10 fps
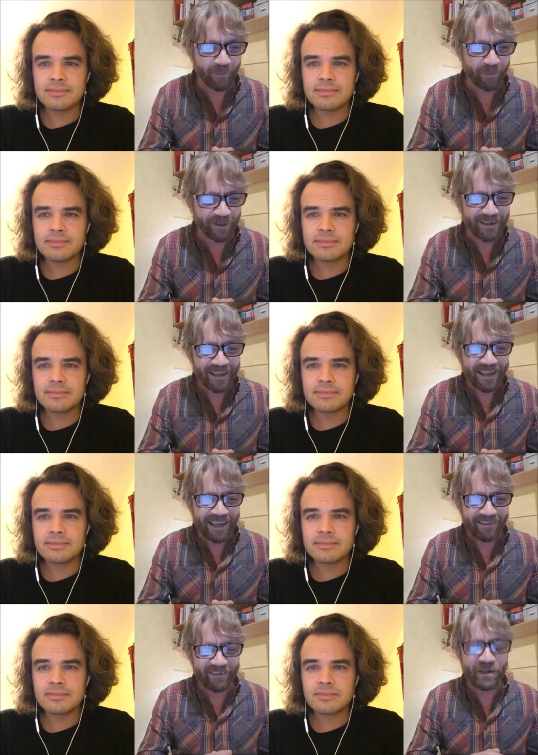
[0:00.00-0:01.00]
Speaker 1: agreement
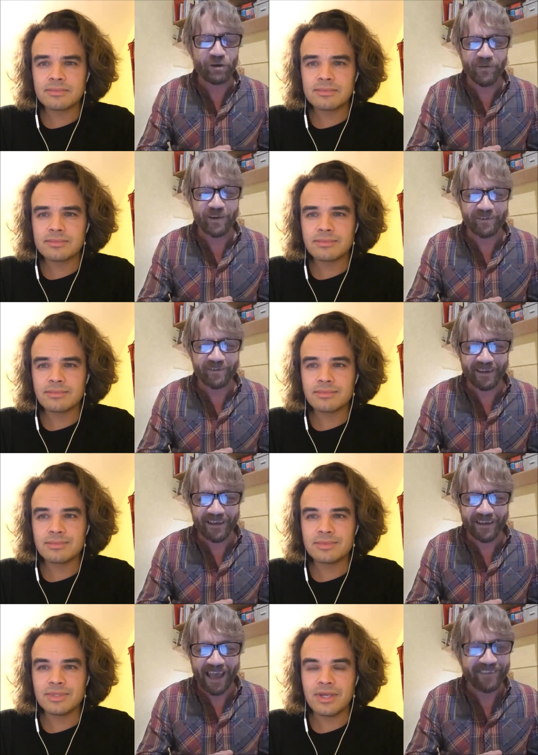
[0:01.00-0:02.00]
is
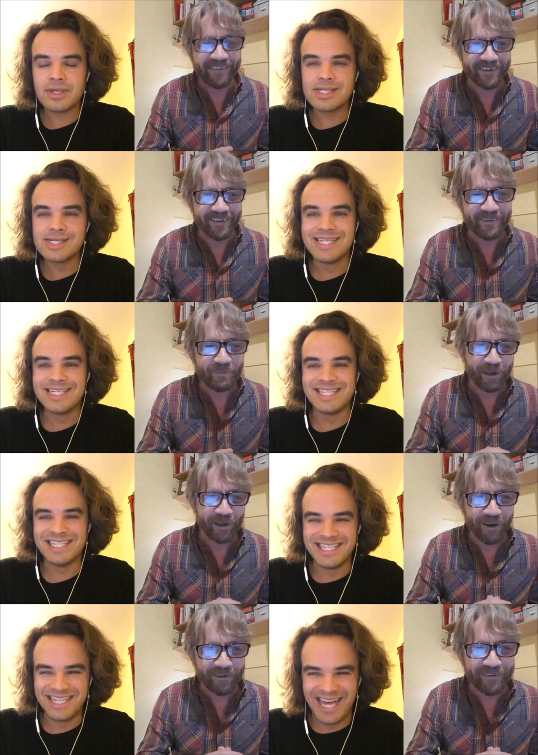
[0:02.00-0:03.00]
universally hated,
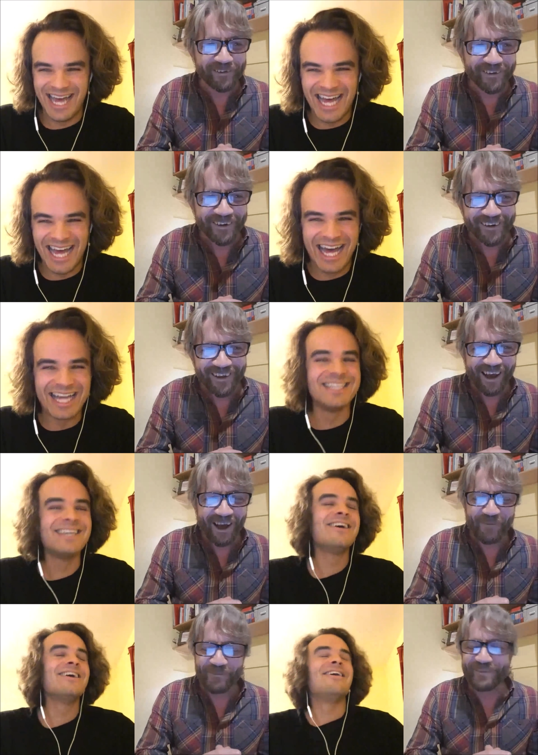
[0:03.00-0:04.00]
pretty much.
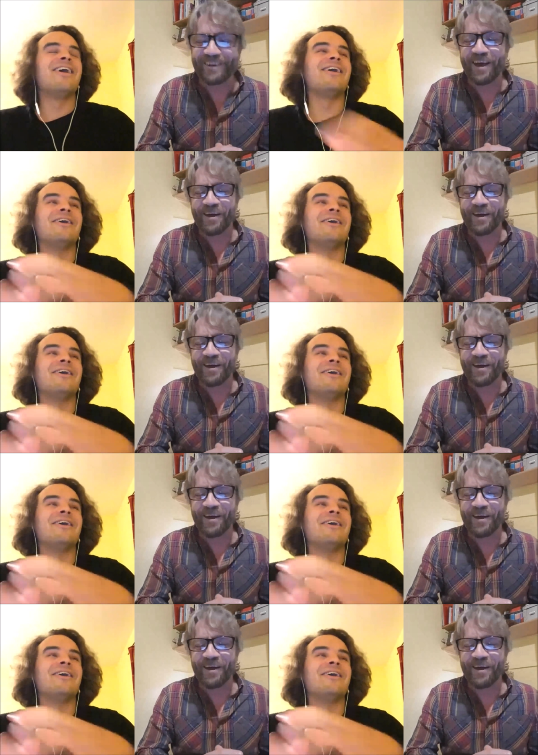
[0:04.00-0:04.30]
Whether